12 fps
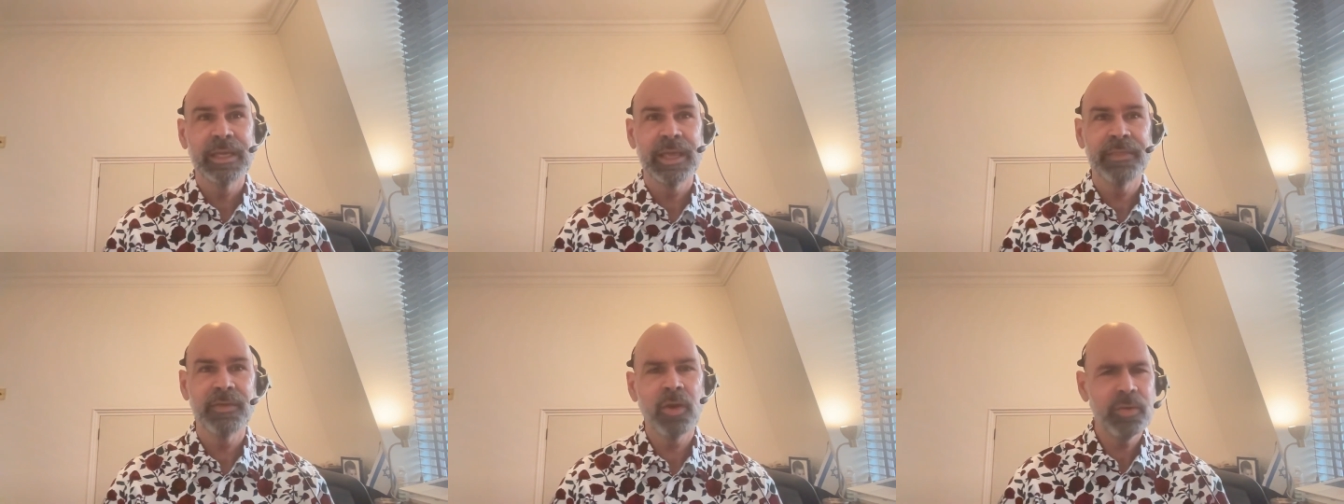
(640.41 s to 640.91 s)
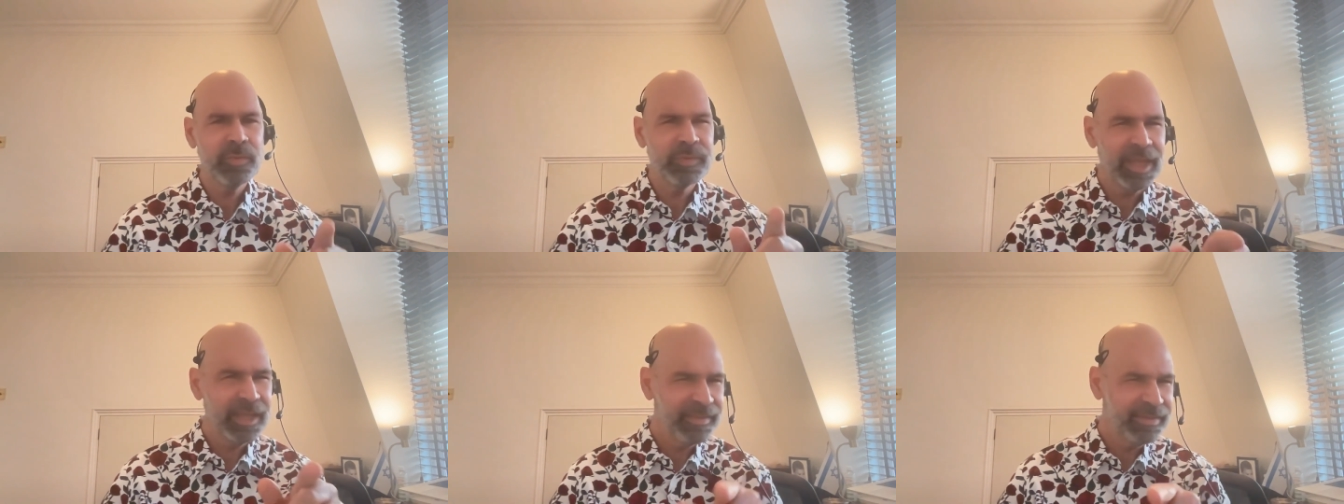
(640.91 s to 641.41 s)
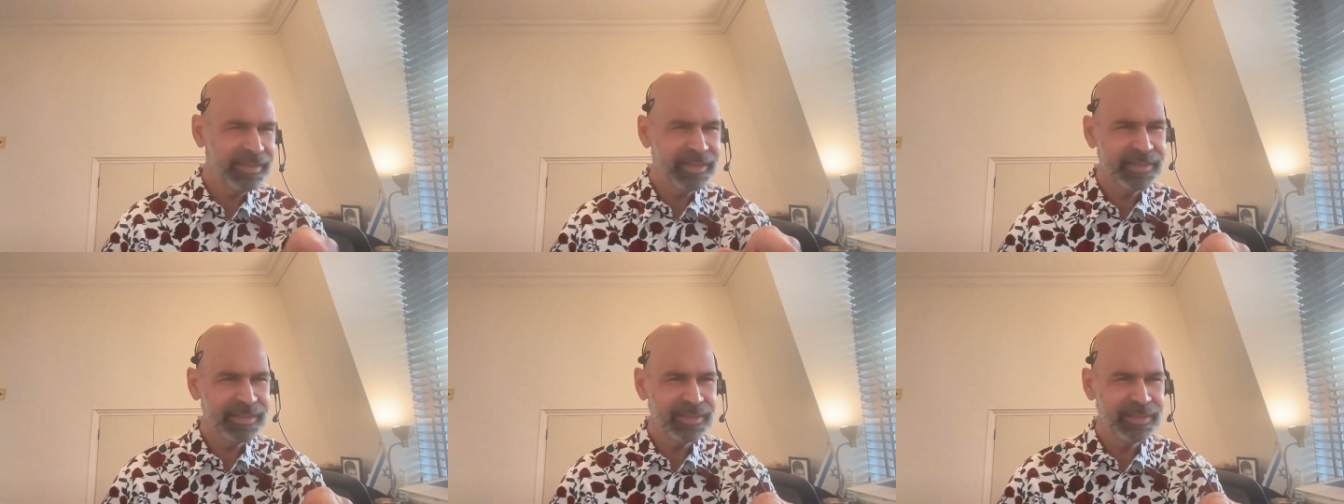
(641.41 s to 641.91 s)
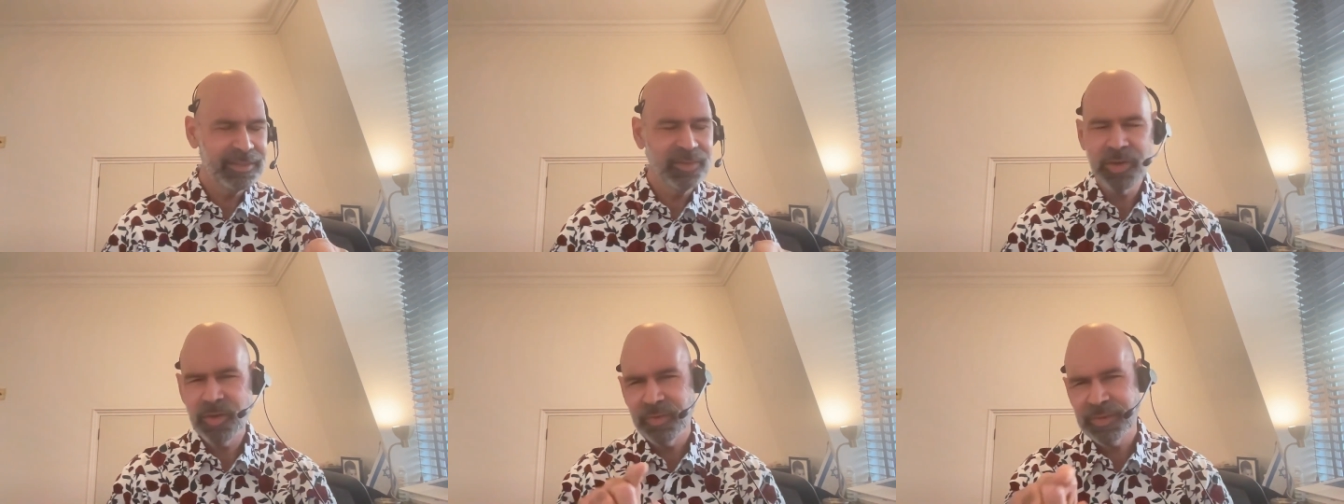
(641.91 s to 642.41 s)
and they're, oh yeah, this
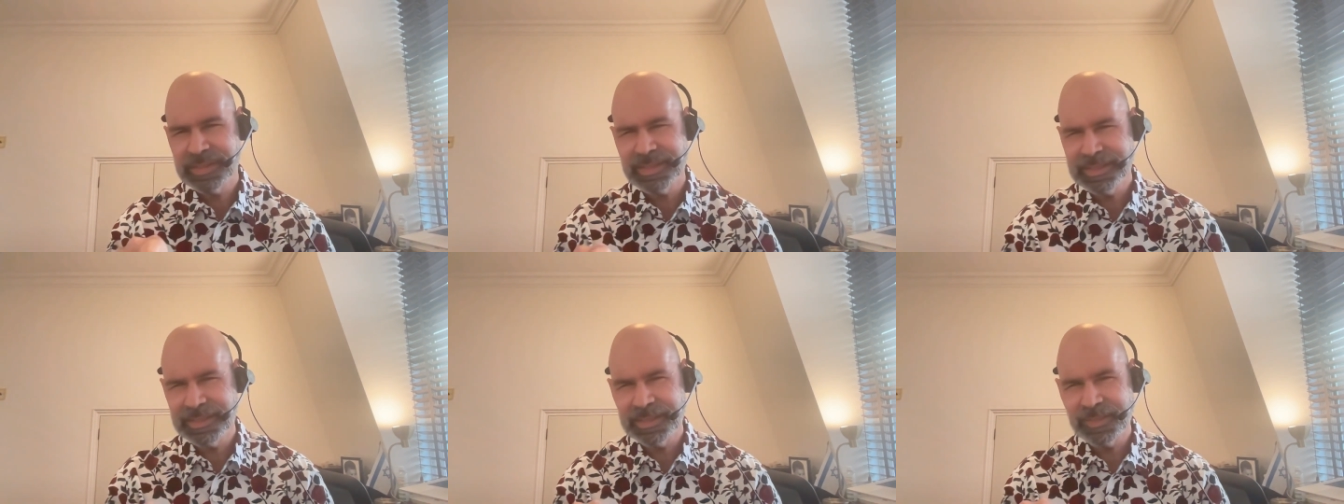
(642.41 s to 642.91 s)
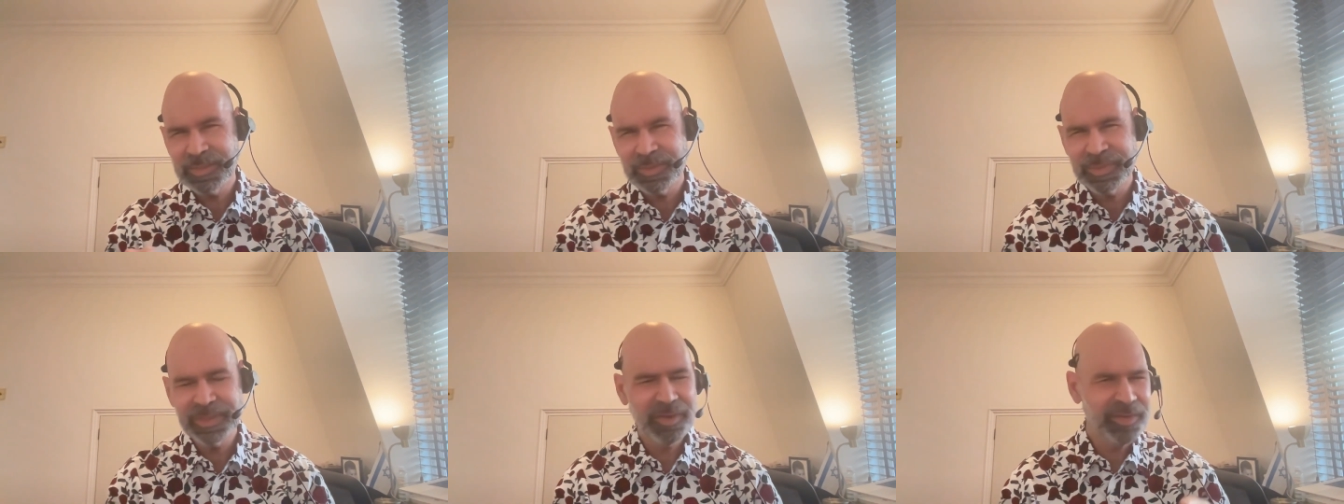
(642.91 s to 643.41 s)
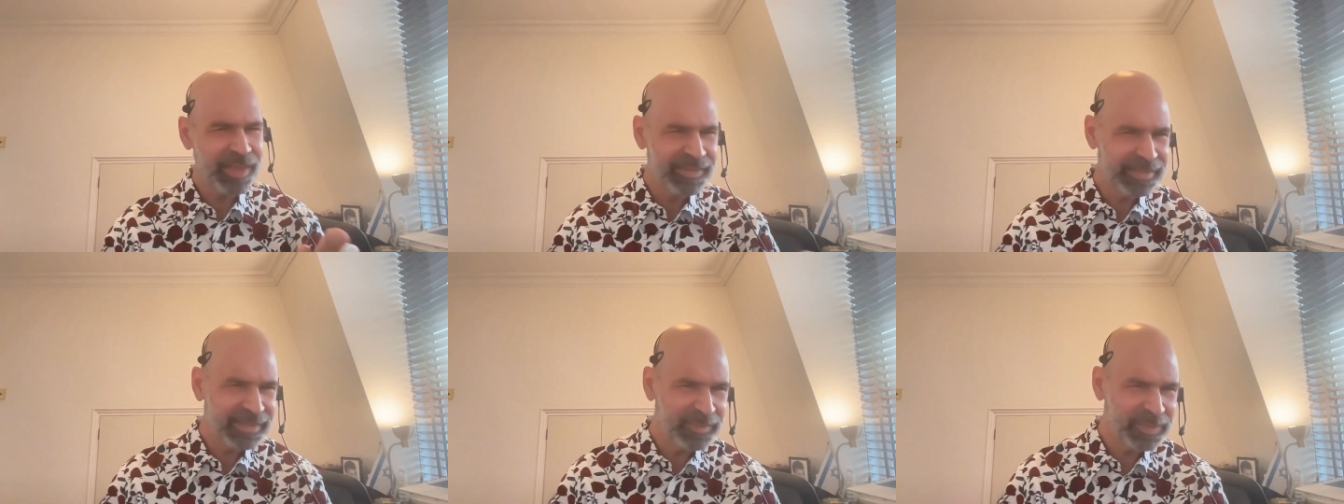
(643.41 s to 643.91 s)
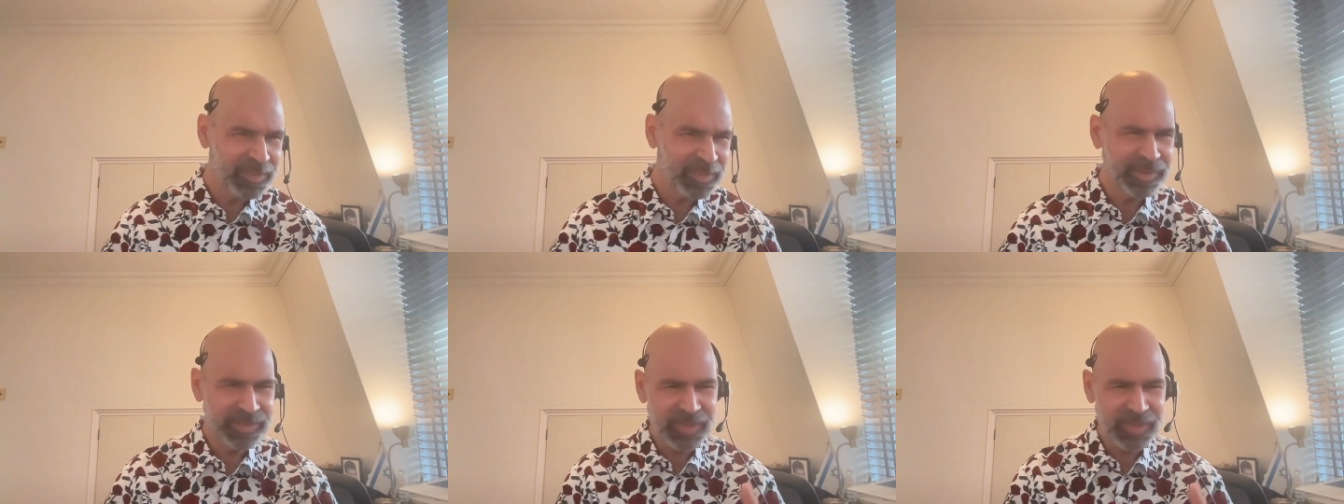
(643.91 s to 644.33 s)
doesn't seem to be, oh yeah, this seems to be you.